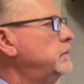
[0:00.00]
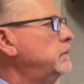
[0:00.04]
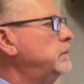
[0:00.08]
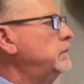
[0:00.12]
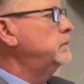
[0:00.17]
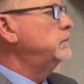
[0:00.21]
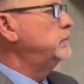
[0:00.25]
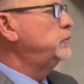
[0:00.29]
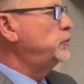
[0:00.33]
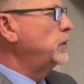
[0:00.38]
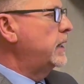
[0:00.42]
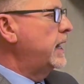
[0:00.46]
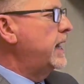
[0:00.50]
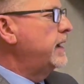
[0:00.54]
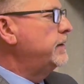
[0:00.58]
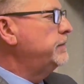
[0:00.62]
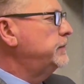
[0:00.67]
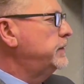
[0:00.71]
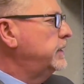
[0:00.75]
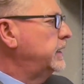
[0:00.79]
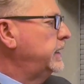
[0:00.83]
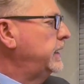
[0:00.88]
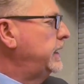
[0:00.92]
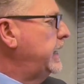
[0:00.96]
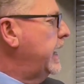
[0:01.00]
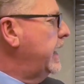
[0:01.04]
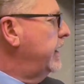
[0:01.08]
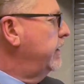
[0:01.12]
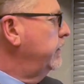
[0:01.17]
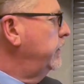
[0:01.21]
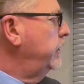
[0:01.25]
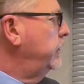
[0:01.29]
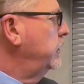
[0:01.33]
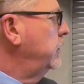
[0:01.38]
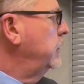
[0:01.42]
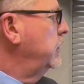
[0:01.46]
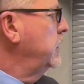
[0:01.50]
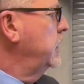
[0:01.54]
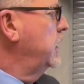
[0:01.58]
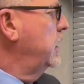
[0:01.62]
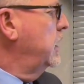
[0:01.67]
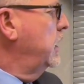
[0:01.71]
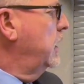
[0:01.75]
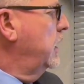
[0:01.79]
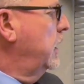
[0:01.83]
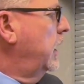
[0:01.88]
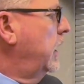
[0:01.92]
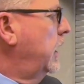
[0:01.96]
draft calendar.
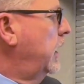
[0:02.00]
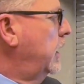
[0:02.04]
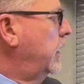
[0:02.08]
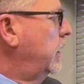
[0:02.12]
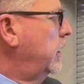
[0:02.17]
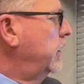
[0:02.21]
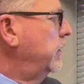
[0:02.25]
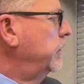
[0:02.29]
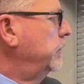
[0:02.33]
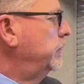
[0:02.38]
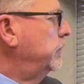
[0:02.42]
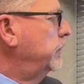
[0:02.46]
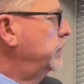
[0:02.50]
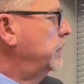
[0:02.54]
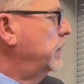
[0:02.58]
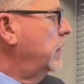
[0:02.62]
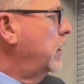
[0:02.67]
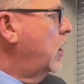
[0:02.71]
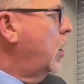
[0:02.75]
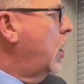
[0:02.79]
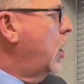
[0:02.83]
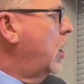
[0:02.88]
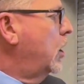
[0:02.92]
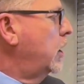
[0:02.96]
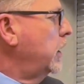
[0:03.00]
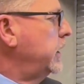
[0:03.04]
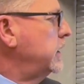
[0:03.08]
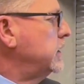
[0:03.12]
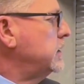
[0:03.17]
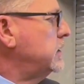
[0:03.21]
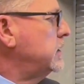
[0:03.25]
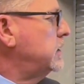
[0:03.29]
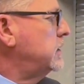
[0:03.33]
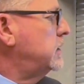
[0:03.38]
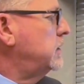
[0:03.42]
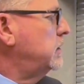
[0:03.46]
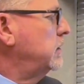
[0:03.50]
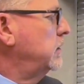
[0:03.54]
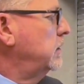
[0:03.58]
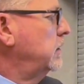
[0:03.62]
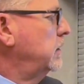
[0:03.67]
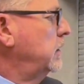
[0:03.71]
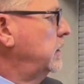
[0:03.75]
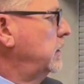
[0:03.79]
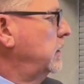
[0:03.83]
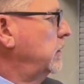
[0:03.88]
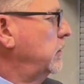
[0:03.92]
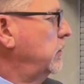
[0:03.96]
August.
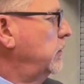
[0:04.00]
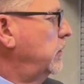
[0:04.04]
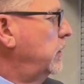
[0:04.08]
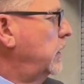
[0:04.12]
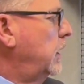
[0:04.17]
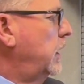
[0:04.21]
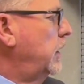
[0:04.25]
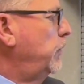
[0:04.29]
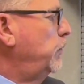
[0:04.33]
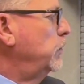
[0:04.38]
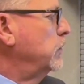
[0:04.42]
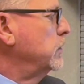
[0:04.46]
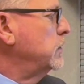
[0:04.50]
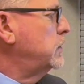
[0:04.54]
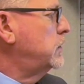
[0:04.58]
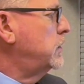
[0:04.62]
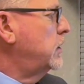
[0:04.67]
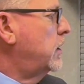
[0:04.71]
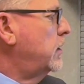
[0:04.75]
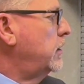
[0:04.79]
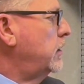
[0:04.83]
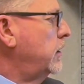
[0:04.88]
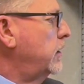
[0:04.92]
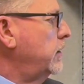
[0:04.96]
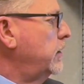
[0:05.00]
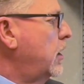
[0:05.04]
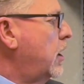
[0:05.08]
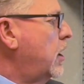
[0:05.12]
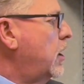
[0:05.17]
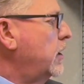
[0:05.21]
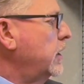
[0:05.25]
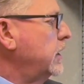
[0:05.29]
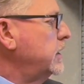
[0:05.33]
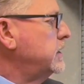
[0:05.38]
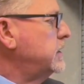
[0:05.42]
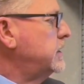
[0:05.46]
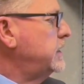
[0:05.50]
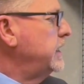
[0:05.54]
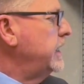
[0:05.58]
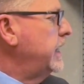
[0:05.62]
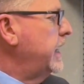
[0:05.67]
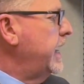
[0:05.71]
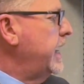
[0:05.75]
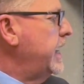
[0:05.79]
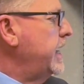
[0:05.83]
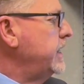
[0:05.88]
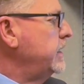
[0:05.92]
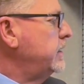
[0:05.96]
We'll start on August the
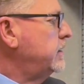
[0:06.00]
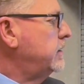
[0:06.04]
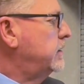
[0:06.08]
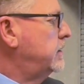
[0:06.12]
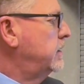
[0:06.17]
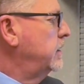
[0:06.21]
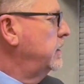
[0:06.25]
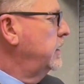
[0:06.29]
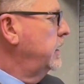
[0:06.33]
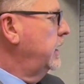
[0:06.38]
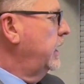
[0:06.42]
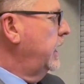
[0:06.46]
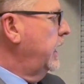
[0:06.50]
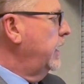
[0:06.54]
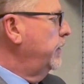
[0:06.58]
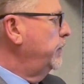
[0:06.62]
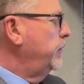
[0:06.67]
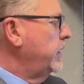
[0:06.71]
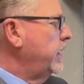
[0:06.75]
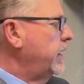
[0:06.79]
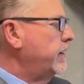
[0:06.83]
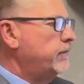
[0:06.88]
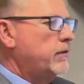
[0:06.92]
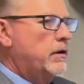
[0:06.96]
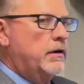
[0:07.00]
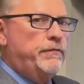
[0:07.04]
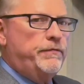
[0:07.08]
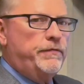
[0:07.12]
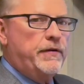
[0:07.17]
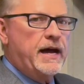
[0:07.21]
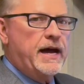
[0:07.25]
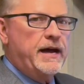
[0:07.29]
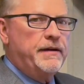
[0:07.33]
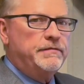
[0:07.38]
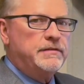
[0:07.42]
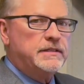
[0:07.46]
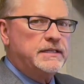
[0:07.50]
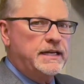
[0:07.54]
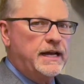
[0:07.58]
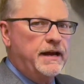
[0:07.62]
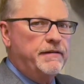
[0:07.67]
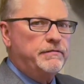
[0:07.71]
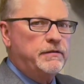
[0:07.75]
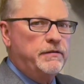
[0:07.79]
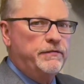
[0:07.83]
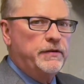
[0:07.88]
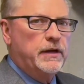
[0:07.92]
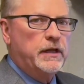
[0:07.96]
8th, and we have our 5
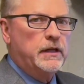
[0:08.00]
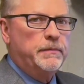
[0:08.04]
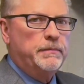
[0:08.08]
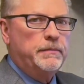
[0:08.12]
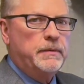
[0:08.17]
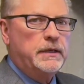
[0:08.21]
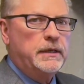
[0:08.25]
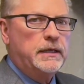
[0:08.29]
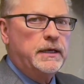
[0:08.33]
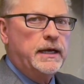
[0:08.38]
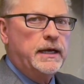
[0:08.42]
staff development